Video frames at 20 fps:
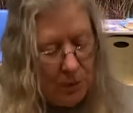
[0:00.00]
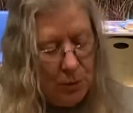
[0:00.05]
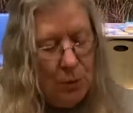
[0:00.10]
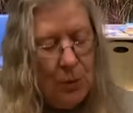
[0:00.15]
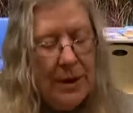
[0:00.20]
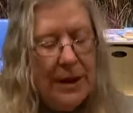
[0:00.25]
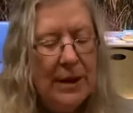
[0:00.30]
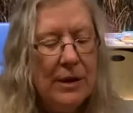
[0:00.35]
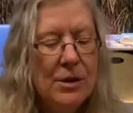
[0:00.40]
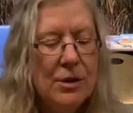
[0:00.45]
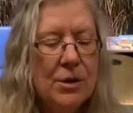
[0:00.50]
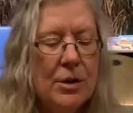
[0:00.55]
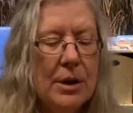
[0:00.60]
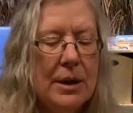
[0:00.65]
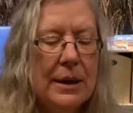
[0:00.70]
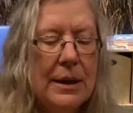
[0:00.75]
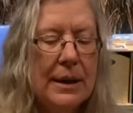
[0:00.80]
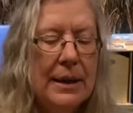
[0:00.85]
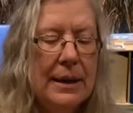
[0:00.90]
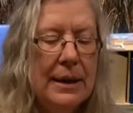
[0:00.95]
wings
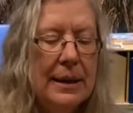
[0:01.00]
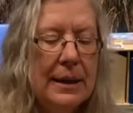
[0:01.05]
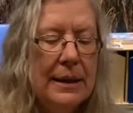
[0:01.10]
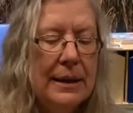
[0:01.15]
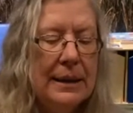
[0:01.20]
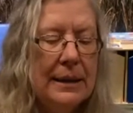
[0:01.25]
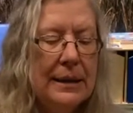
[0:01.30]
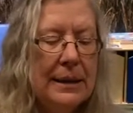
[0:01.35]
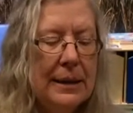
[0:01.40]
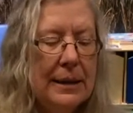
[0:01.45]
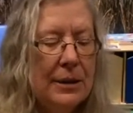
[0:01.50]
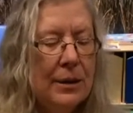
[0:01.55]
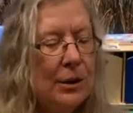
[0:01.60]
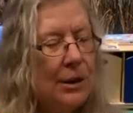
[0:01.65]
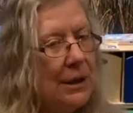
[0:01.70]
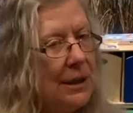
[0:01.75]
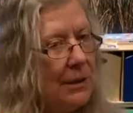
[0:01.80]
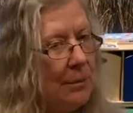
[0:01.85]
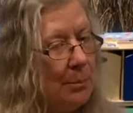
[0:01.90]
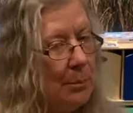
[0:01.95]
are a little
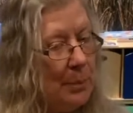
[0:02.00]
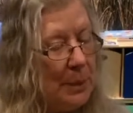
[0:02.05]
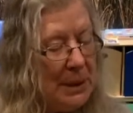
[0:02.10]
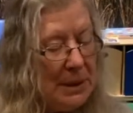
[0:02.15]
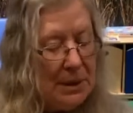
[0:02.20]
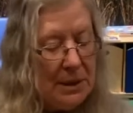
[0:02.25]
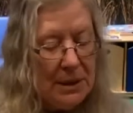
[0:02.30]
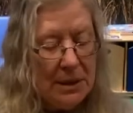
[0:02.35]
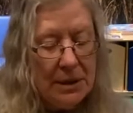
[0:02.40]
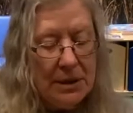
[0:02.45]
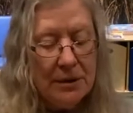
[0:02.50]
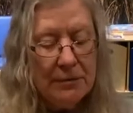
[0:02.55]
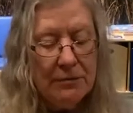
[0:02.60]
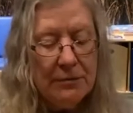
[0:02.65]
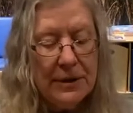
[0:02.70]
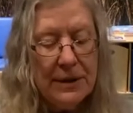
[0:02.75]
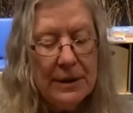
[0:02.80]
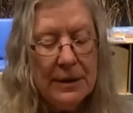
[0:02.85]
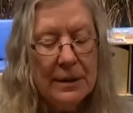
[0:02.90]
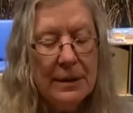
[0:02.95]
bit
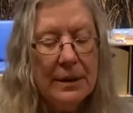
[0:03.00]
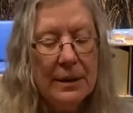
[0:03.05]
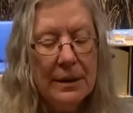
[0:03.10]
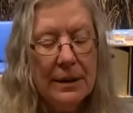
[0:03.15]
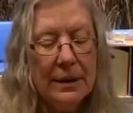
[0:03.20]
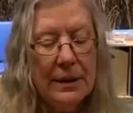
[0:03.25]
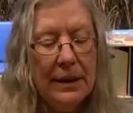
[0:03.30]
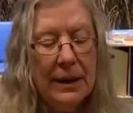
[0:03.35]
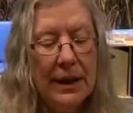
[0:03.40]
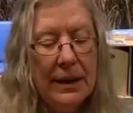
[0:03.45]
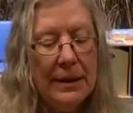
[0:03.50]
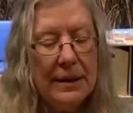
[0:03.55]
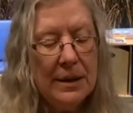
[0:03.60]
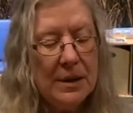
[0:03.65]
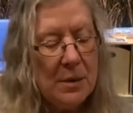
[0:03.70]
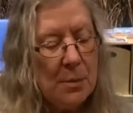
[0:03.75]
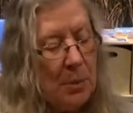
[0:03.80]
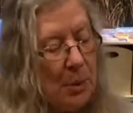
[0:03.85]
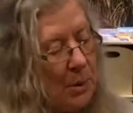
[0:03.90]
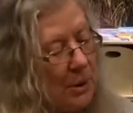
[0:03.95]
different. And
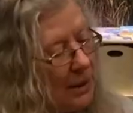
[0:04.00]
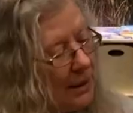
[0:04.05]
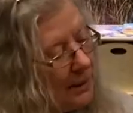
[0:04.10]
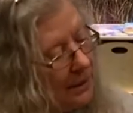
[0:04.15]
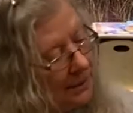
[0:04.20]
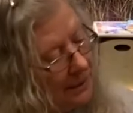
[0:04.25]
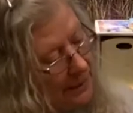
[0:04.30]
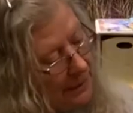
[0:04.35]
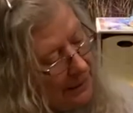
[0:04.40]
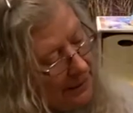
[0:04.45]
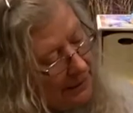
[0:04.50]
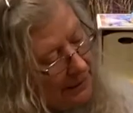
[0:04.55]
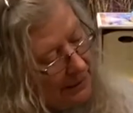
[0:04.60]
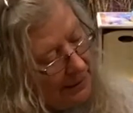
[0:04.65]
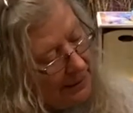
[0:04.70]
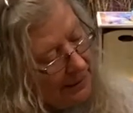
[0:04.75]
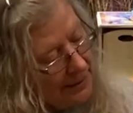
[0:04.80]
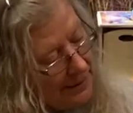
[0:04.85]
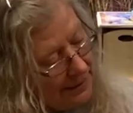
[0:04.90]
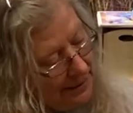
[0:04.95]
this part
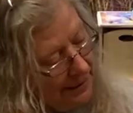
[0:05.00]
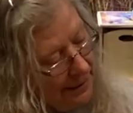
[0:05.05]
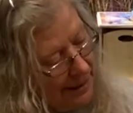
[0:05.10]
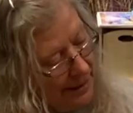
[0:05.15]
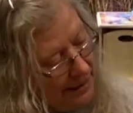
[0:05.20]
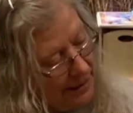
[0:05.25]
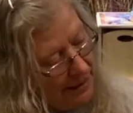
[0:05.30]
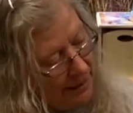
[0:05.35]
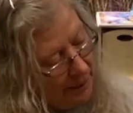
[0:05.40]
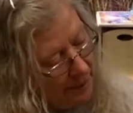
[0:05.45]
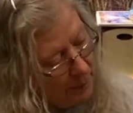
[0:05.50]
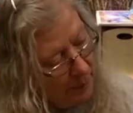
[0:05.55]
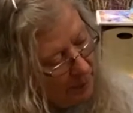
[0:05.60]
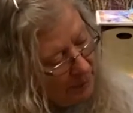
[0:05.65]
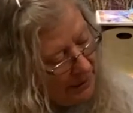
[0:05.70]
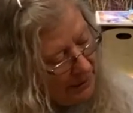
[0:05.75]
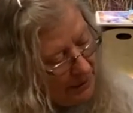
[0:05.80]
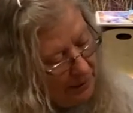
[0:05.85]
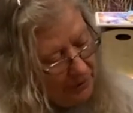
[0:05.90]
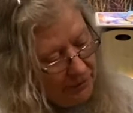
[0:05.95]
is lined up
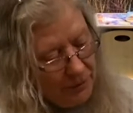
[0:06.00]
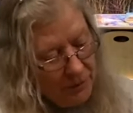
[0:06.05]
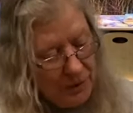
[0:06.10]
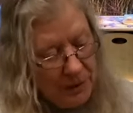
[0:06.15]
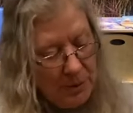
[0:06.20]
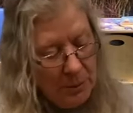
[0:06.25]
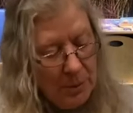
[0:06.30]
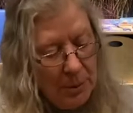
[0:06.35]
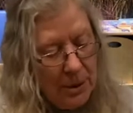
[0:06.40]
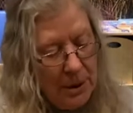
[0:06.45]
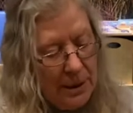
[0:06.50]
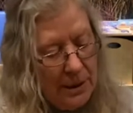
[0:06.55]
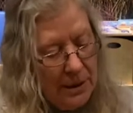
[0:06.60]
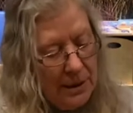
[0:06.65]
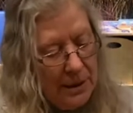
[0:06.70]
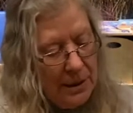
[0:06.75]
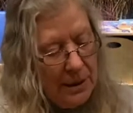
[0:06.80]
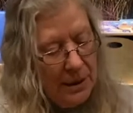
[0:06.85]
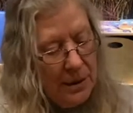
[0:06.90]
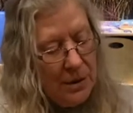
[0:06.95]
with the folding part.
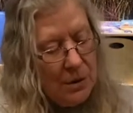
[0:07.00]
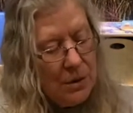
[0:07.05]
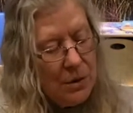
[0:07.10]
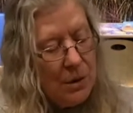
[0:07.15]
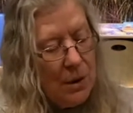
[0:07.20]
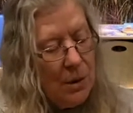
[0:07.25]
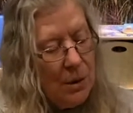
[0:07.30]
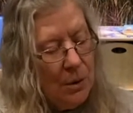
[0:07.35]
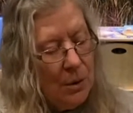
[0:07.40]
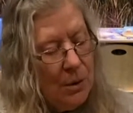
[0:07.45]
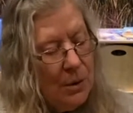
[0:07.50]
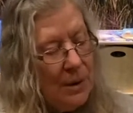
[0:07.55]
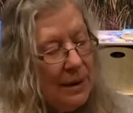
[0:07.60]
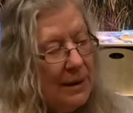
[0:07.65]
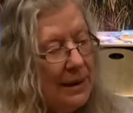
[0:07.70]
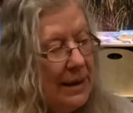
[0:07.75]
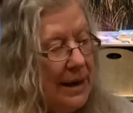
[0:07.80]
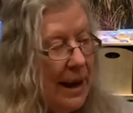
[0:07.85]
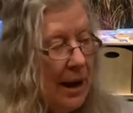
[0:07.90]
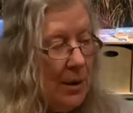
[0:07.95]
So
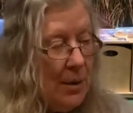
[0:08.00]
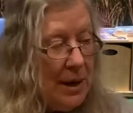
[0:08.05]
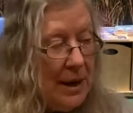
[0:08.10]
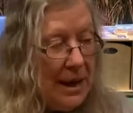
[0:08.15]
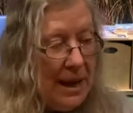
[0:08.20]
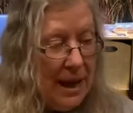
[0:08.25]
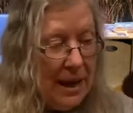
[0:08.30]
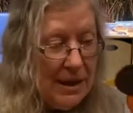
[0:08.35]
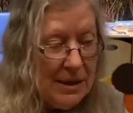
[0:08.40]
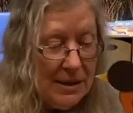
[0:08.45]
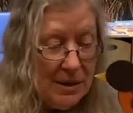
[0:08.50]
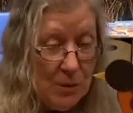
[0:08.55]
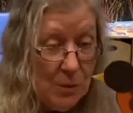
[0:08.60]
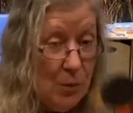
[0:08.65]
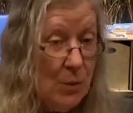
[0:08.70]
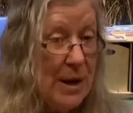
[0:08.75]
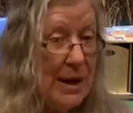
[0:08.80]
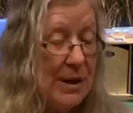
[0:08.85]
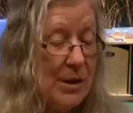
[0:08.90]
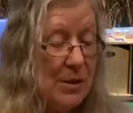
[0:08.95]
now he has
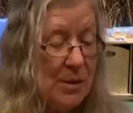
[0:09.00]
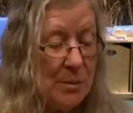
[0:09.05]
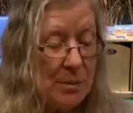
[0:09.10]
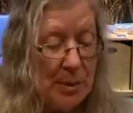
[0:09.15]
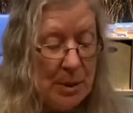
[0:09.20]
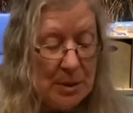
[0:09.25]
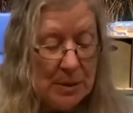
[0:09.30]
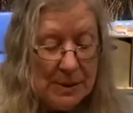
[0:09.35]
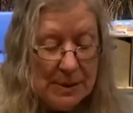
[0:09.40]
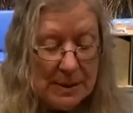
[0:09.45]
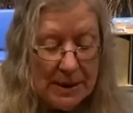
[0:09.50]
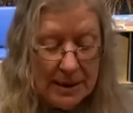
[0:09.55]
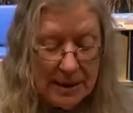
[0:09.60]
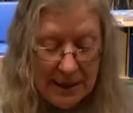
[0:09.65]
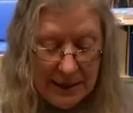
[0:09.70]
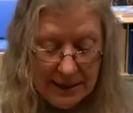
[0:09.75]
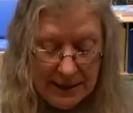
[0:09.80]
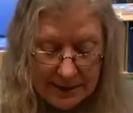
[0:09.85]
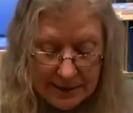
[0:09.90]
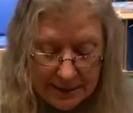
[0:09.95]
wings on both
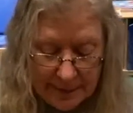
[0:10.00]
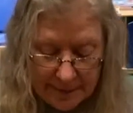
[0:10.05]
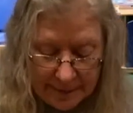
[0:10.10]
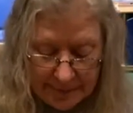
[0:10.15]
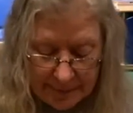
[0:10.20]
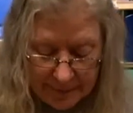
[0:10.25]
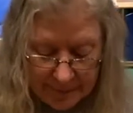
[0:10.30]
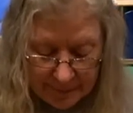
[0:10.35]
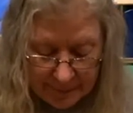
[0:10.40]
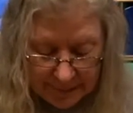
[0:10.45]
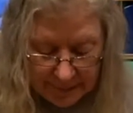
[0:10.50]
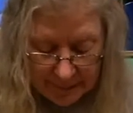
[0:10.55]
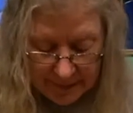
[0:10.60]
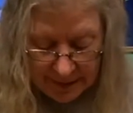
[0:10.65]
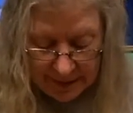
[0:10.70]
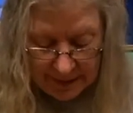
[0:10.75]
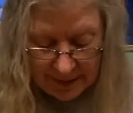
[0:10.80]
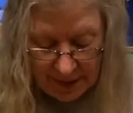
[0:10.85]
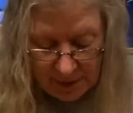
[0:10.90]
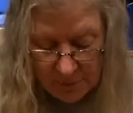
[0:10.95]
sides.
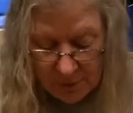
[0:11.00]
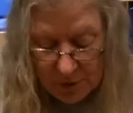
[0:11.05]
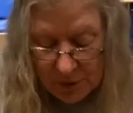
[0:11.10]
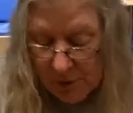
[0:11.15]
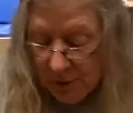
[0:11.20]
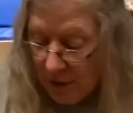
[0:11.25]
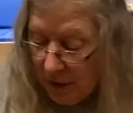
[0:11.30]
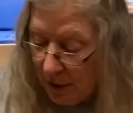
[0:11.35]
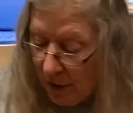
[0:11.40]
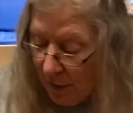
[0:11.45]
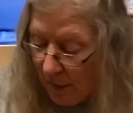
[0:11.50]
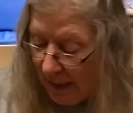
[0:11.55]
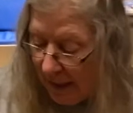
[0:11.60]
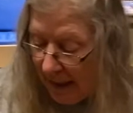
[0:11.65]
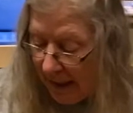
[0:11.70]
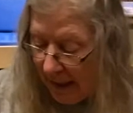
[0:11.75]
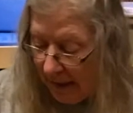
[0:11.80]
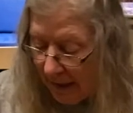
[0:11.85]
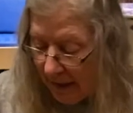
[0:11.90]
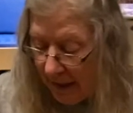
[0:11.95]
And we're going to go
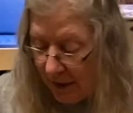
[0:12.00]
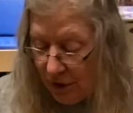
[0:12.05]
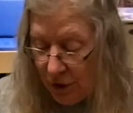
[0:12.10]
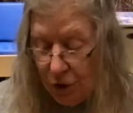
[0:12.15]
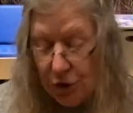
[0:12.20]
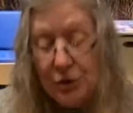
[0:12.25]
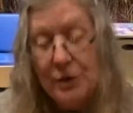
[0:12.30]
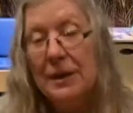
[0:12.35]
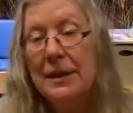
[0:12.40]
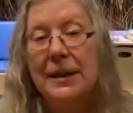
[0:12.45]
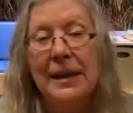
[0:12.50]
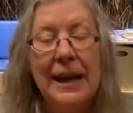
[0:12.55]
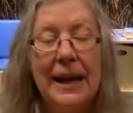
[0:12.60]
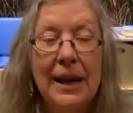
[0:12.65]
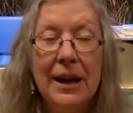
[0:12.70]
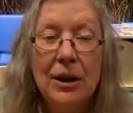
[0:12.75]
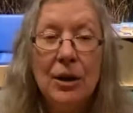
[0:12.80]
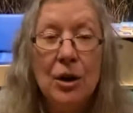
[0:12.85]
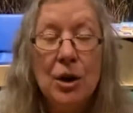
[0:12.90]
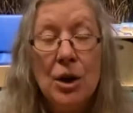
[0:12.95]
ahead and do the
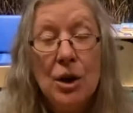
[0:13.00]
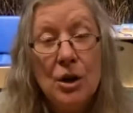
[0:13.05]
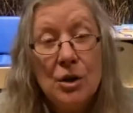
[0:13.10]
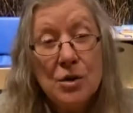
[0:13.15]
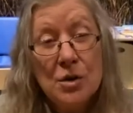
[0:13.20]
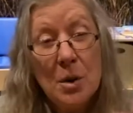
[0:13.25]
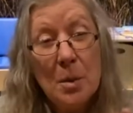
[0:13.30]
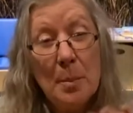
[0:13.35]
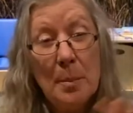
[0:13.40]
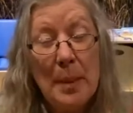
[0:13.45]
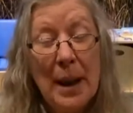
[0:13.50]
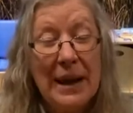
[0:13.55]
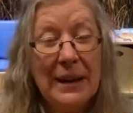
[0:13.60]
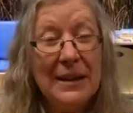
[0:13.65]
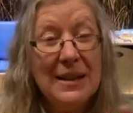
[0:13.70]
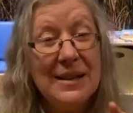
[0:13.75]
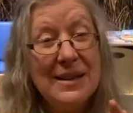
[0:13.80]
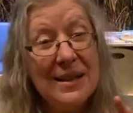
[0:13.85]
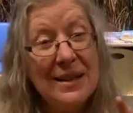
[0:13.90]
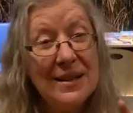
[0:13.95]
tail so it
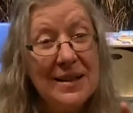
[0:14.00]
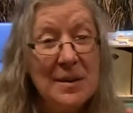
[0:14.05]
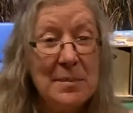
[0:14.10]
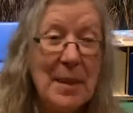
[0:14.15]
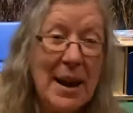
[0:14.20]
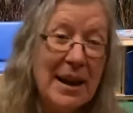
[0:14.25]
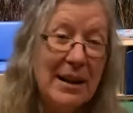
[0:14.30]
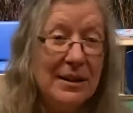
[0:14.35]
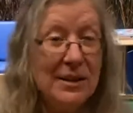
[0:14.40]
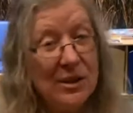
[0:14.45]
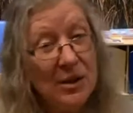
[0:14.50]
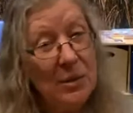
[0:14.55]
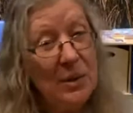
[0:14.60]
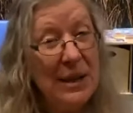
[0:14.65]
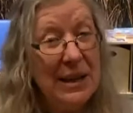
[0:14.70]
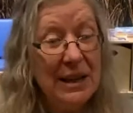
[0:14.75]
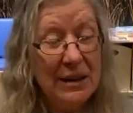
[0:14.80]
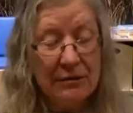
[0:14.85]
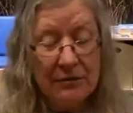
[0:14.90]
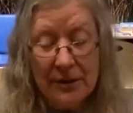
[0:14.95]
balances him out so he
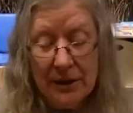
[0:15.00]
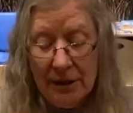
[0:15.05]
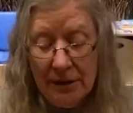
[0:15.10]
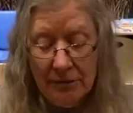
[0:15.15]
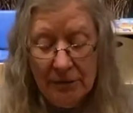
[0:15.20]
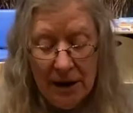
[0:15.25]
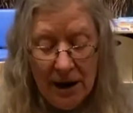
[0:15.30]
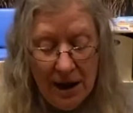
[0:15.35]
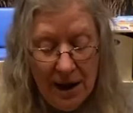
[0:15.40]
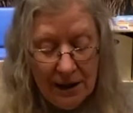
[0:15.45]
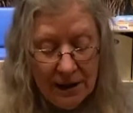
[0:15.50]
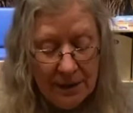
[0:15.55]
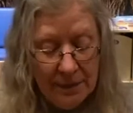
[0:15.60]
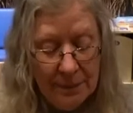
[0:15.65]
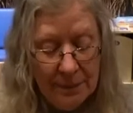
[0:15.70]
can really rock.